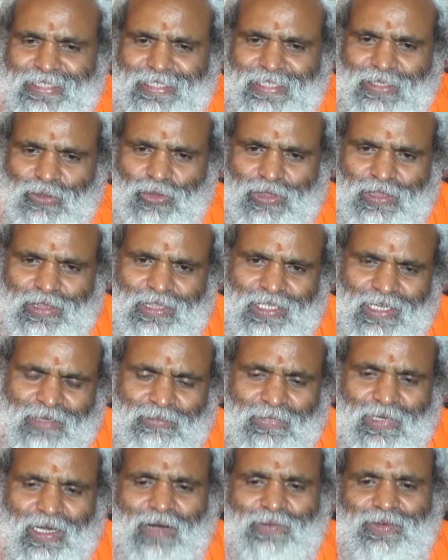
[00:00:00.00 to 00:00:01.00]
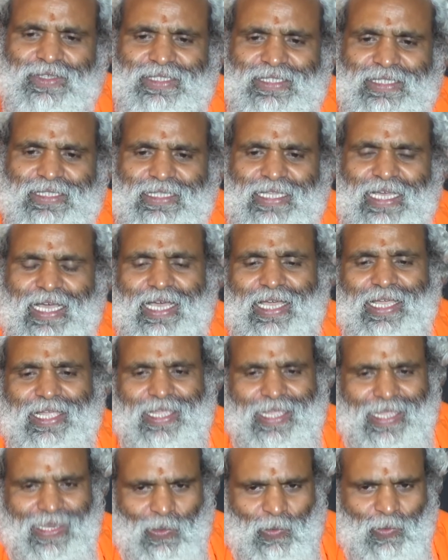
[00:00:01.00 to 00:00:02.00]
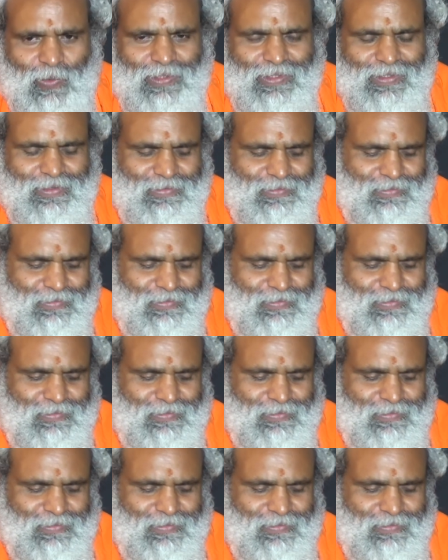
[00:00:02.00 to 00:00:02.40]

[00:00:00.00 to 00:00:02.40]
Niruddham avastha alone,